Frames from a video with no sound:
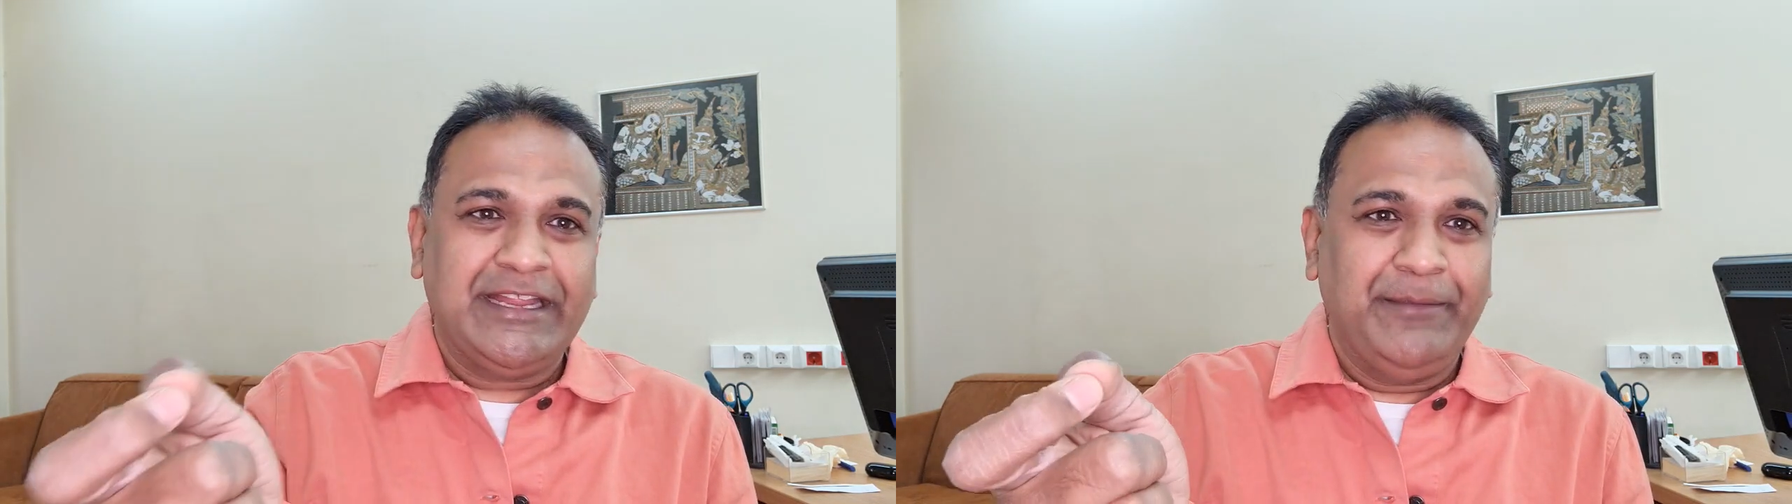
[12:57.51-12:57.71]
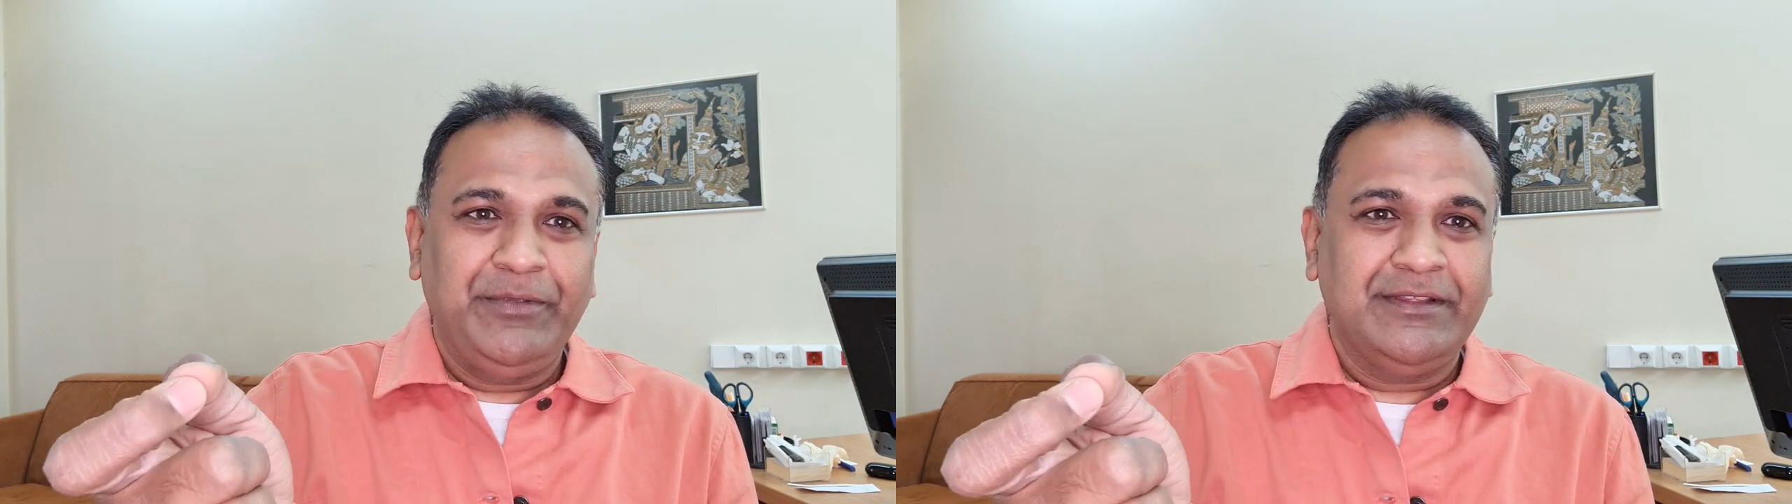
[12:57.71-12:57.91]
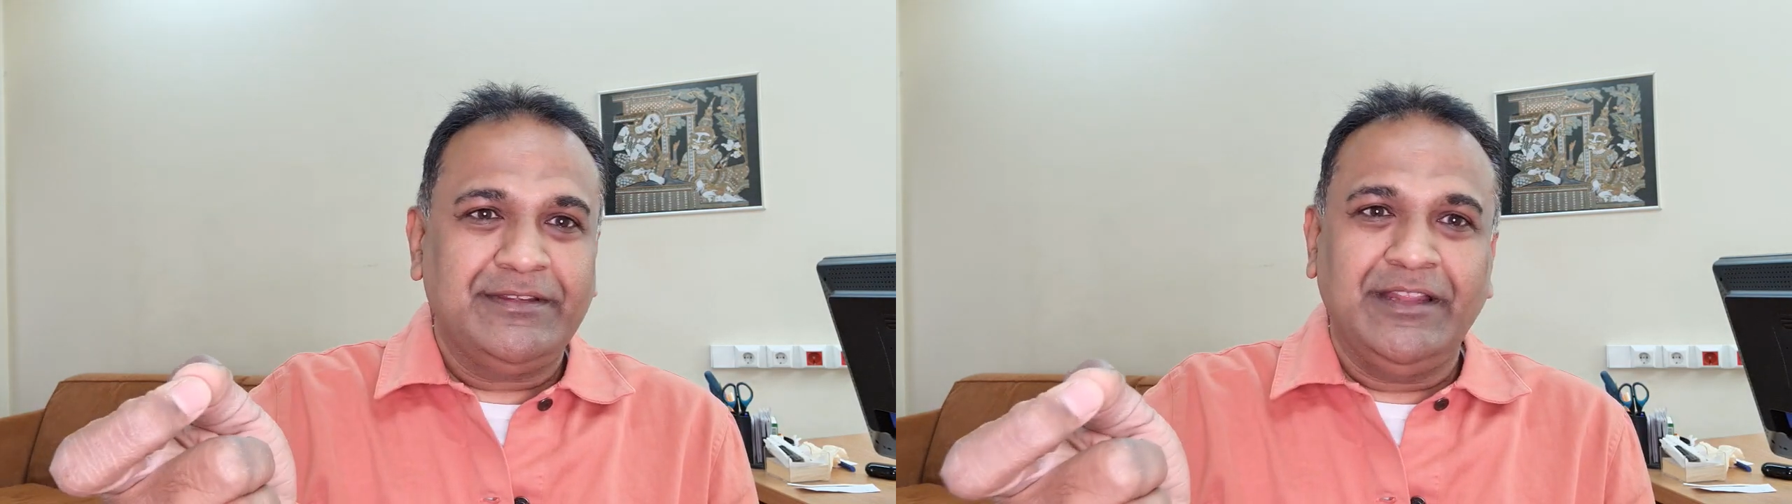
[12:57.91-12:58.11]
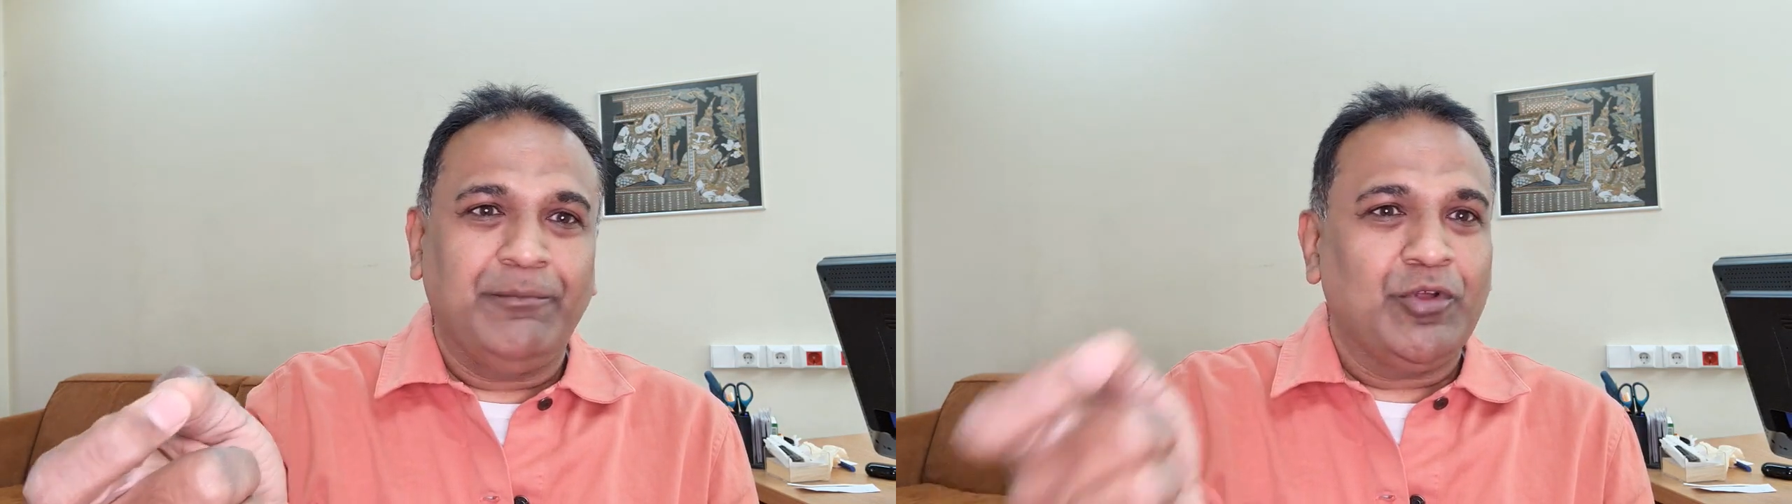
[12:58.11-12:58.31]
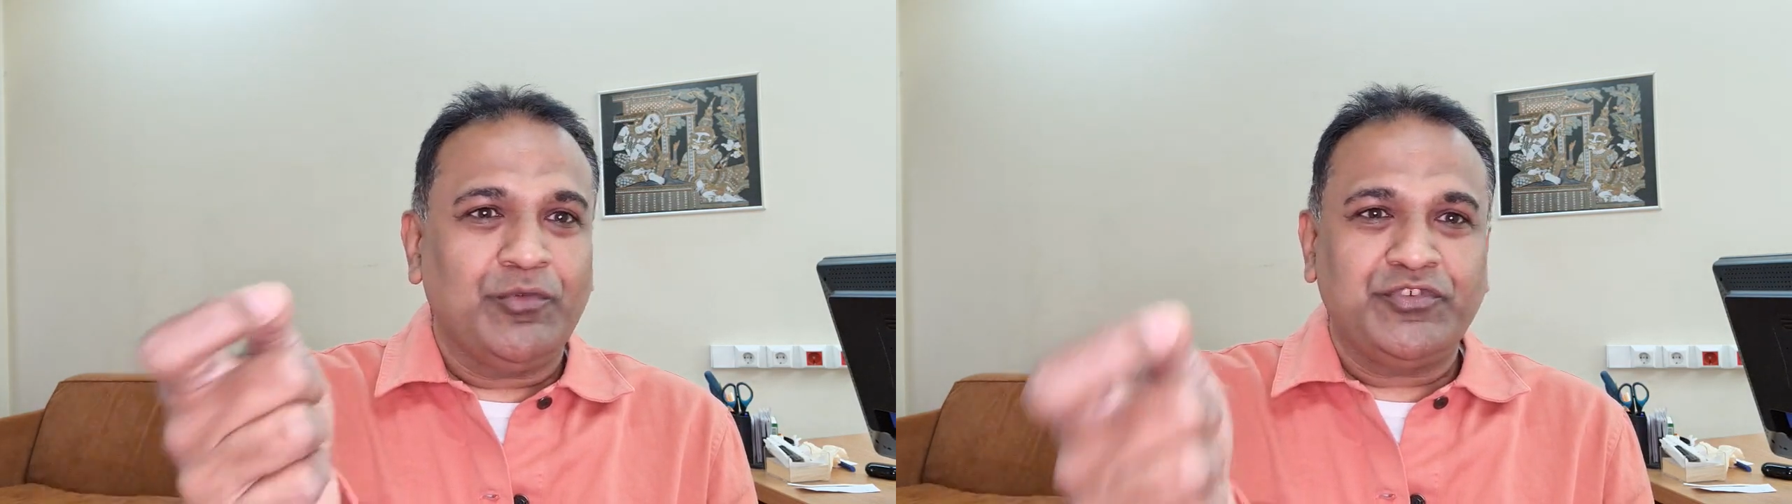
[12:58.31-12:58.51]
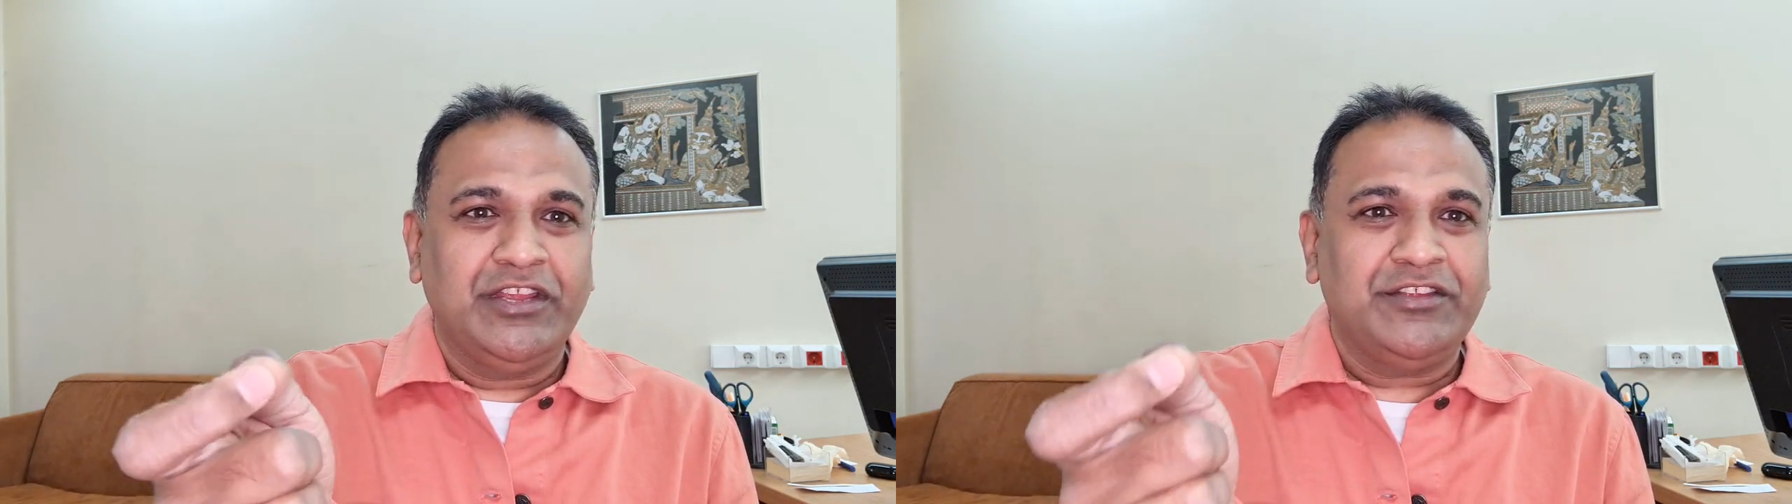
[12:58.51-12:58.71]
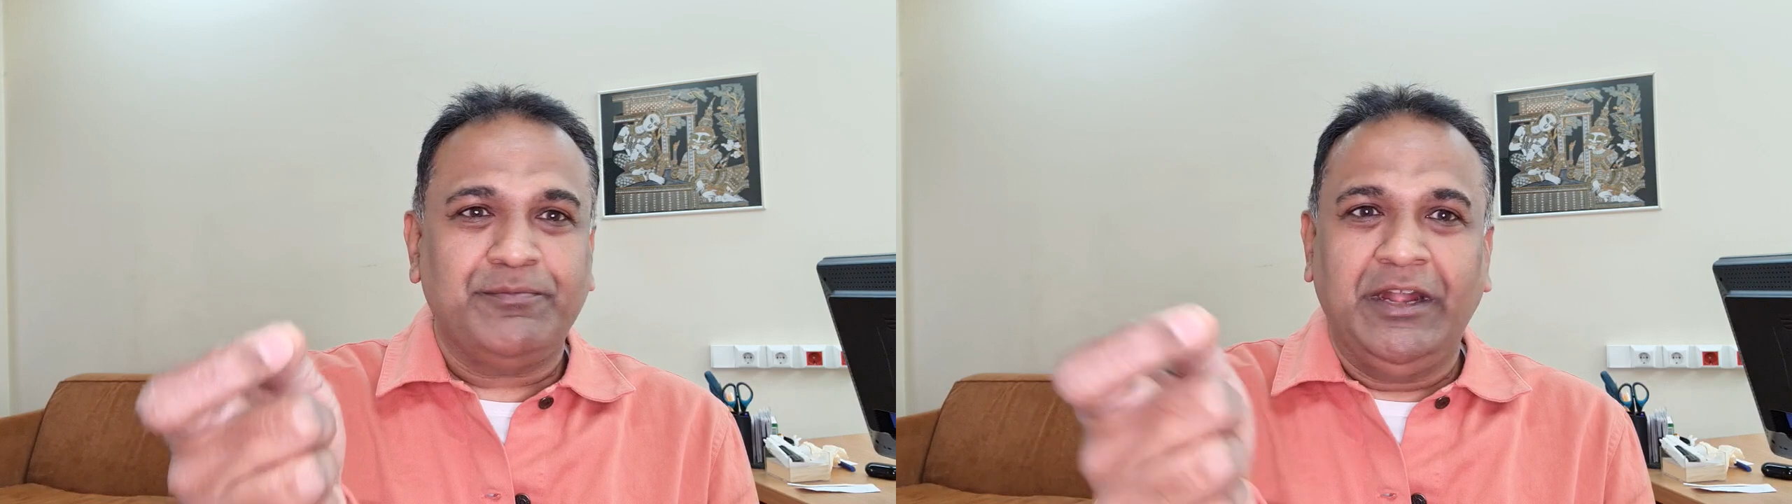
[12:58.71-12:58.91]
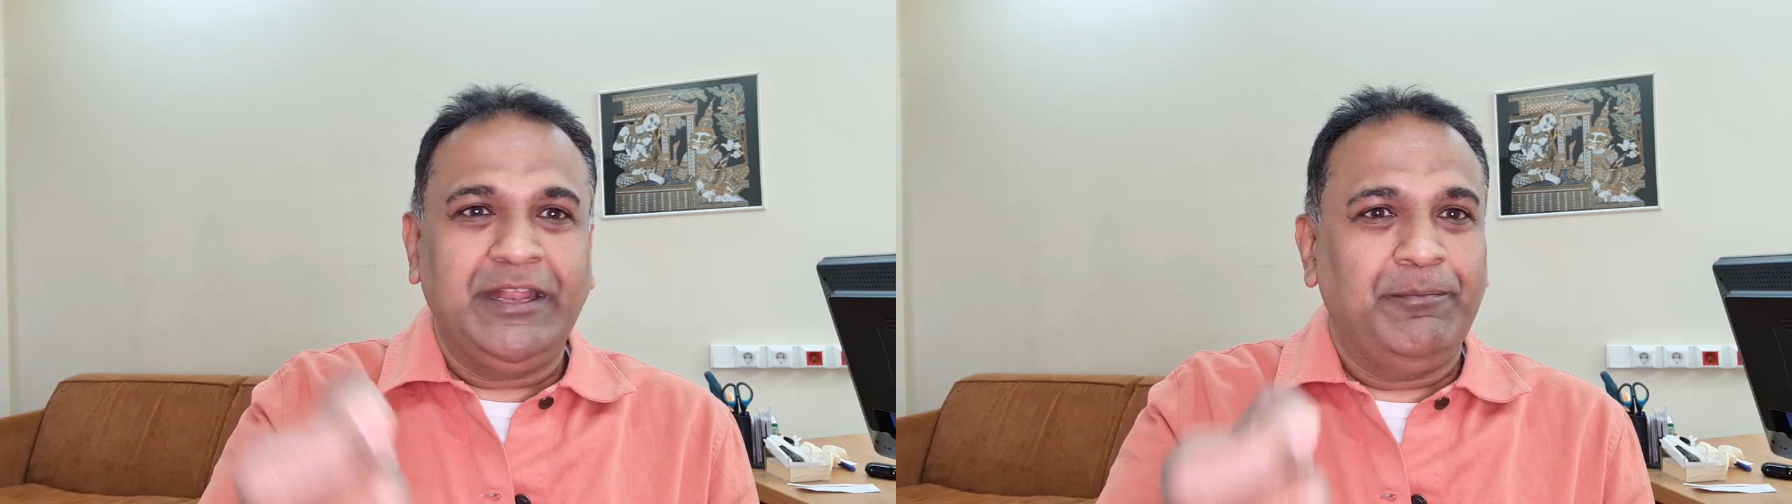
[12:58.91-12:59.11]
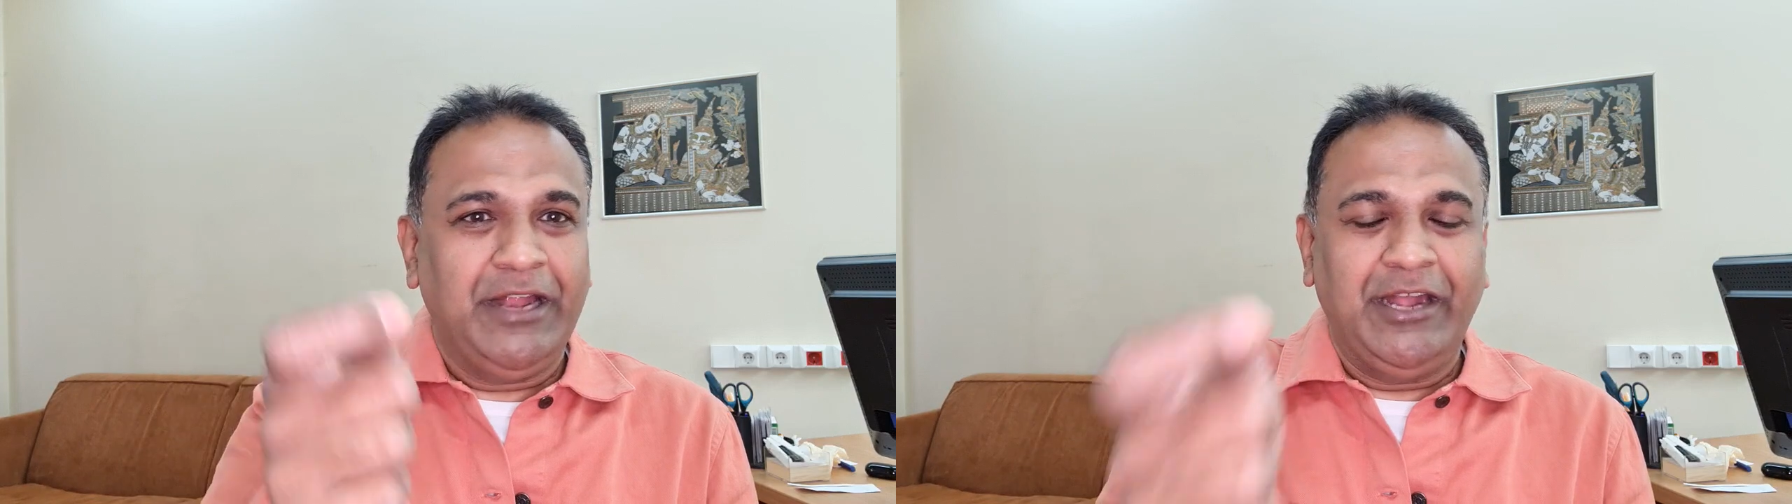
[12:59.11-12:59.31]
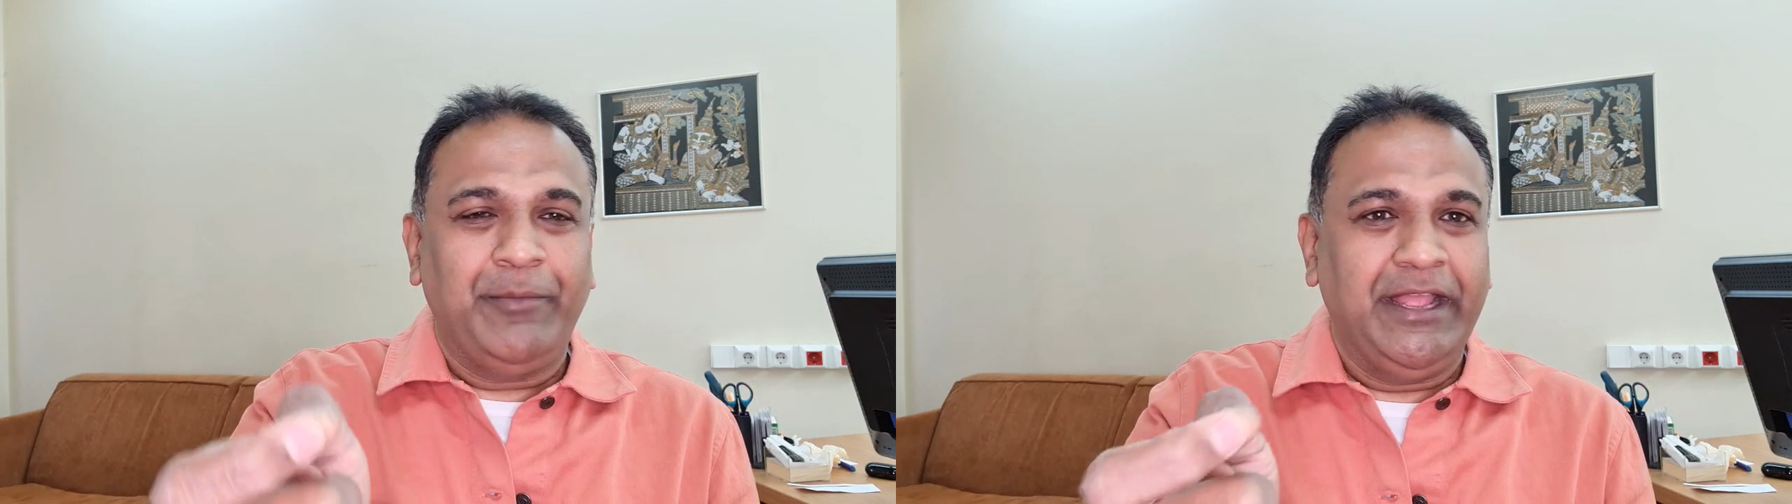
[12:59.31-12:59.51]
cap is number of shares
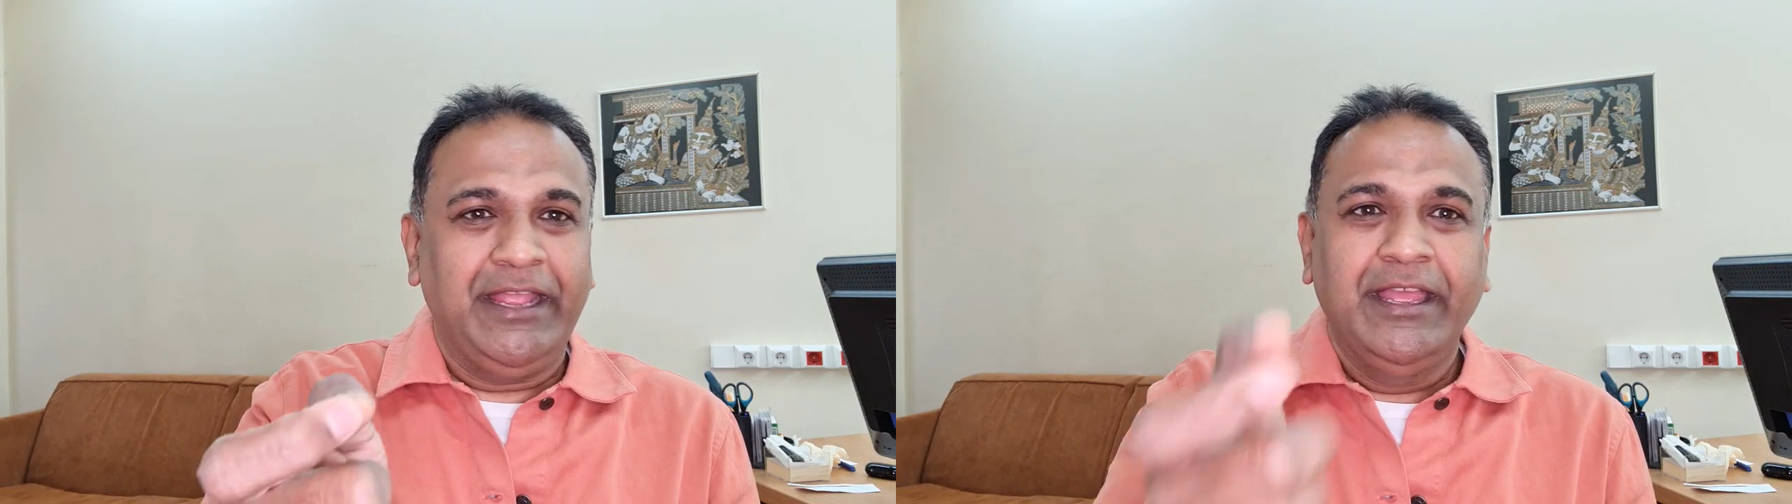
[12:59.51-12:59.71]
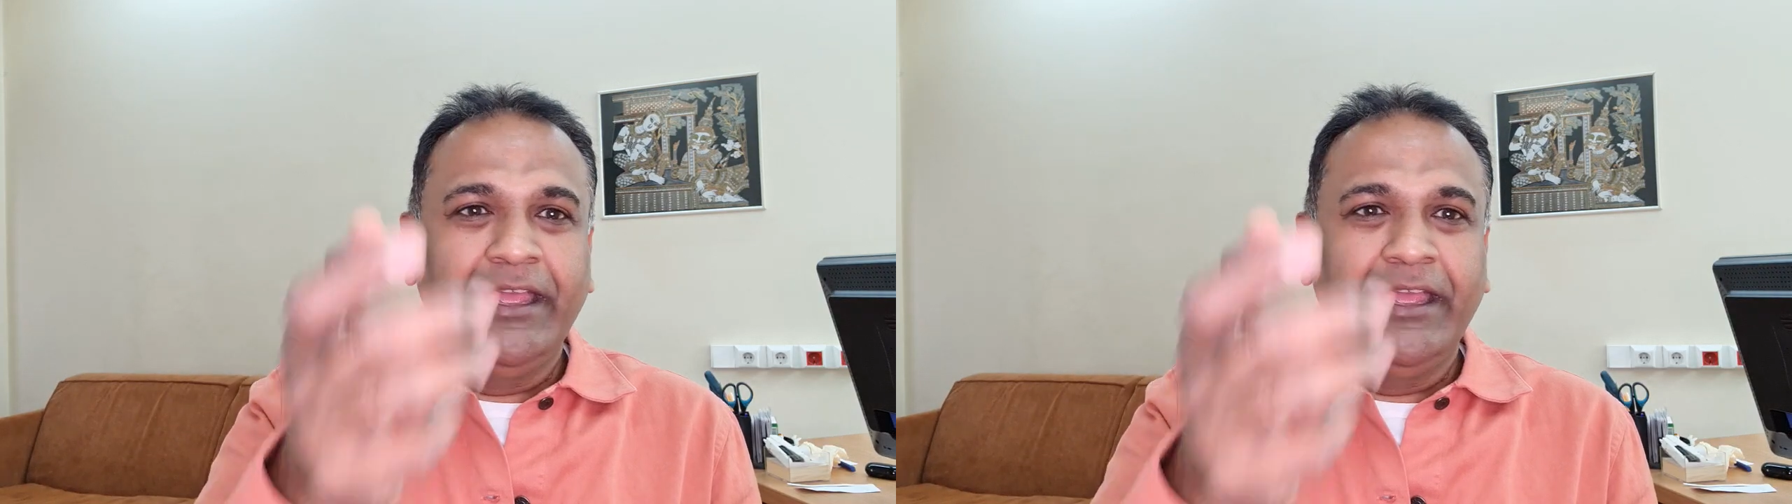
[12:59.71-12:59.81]
multiplied by